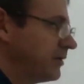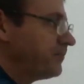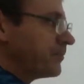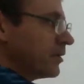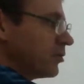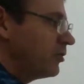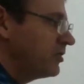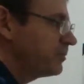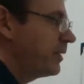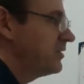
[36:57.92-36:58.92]
it,
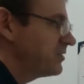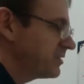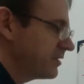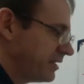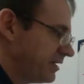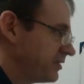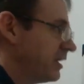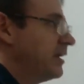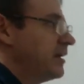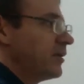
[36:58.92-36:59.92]
corresponds to these.
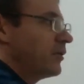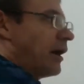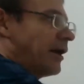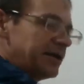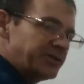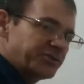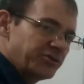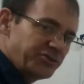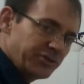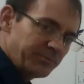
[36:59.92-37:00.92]
I already
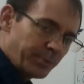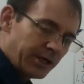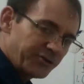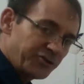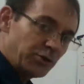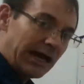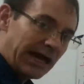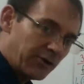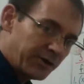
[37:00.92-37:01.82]
showed you in part 2 how to